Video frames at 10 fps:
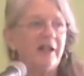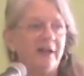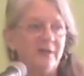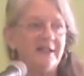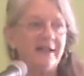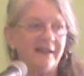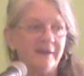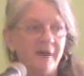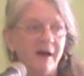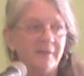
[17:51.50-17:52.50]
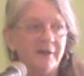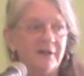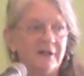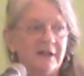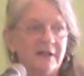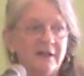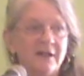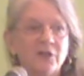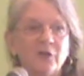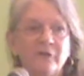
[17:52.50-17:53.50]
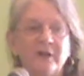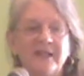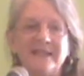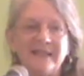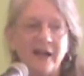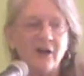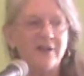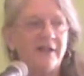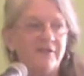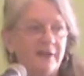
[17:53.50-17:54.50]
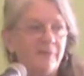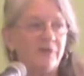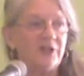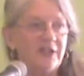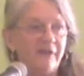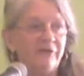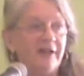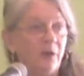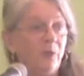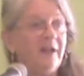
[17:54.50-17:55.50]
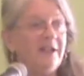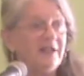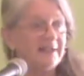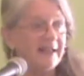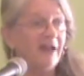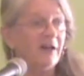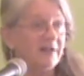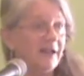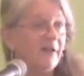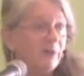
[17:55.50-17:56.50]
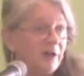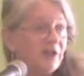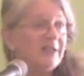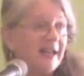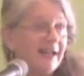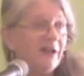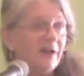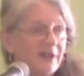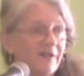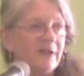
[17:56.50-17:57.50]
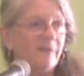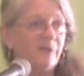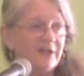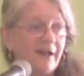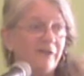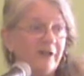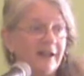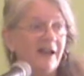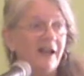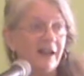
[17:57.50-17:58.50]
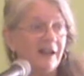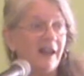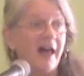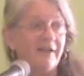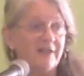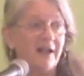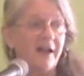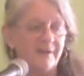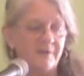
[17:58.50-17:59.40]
much like we set them up. So if we set ourselves up for suffering, we're setting ourselves up for suffering a lot of